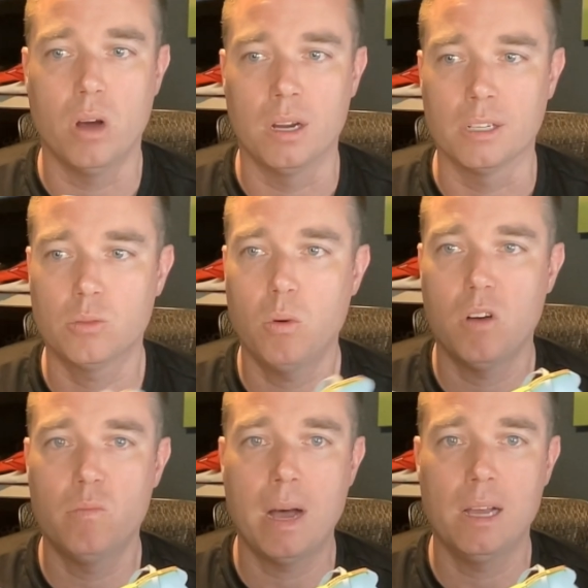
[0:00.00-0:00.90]
on a
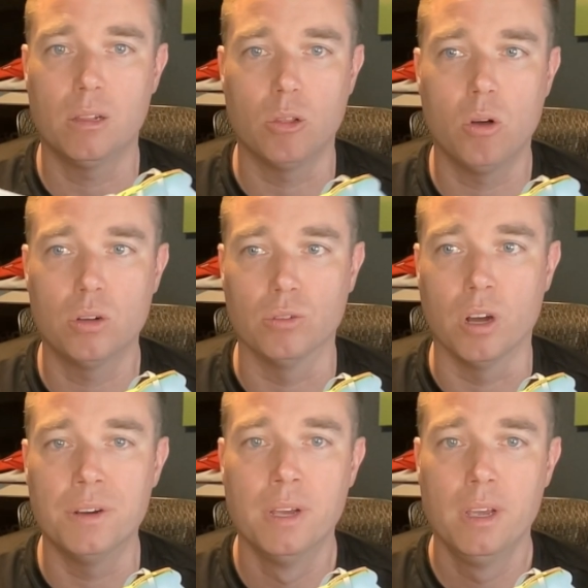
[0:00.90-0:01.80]
12-mile long
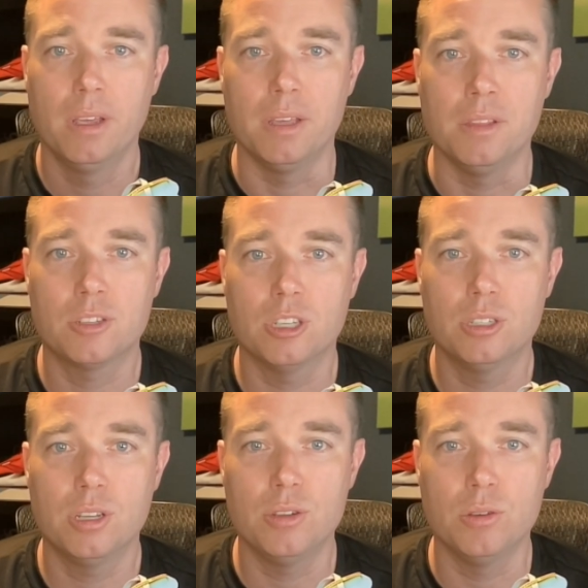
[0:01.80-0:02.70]
run in this
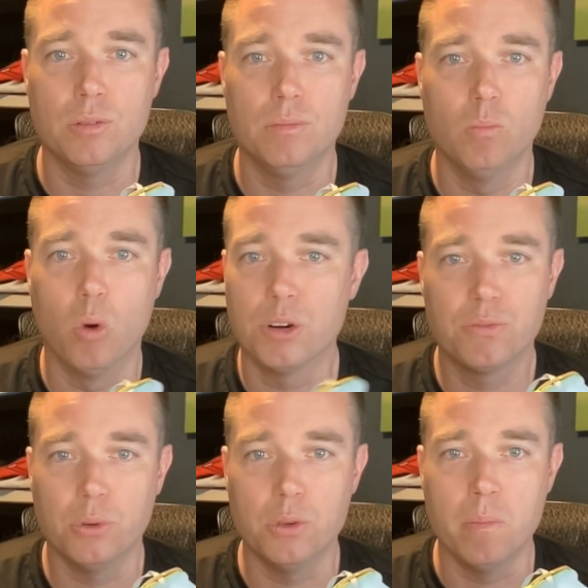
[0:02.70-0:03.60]
continued
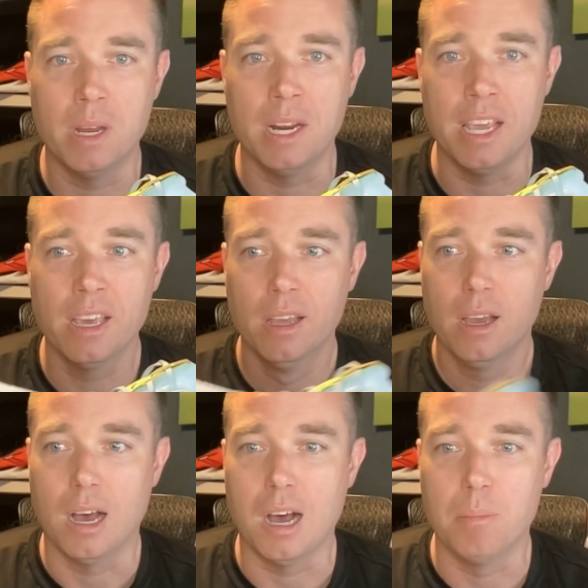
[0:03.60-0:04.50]
wonderful humidity,
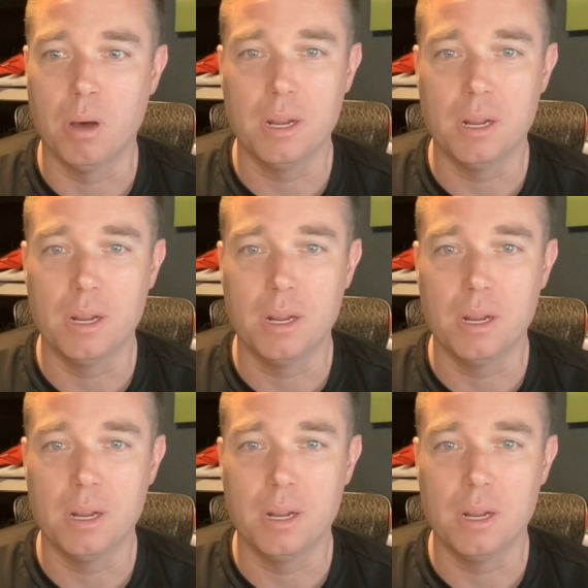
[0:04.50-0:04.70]
but